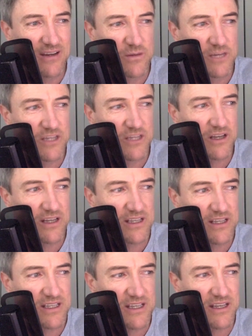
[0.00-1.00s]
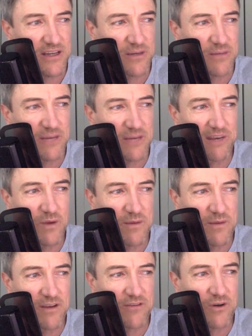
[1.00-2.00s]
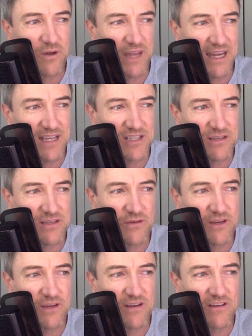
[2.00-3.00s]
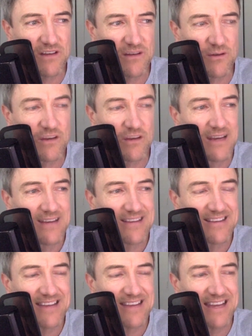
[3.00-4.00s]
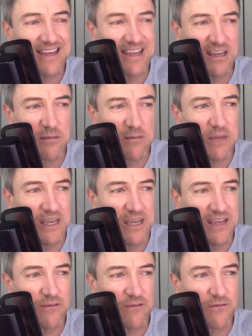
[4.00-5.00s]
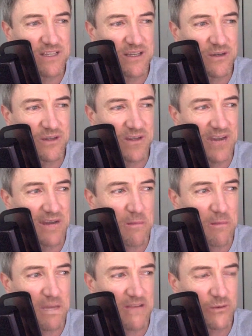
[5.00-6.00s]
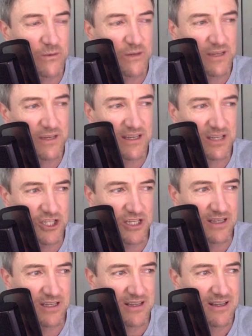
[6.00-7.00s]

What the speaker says: who specializes in helping men and women of all ages and fitness levels stay in peak physical and mental condition.